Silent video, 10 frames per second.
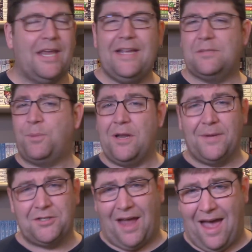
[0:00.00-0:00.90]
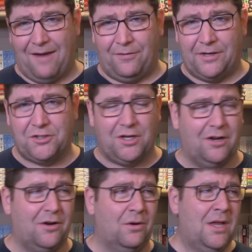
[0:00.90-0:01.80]
it's pretty much average, you
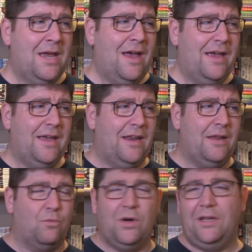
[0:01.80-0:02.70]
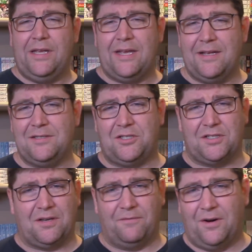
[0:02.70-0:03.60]
know? It really is
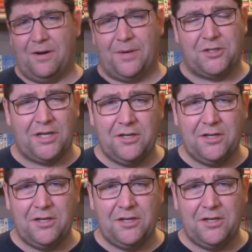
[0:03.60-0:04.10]
just a very much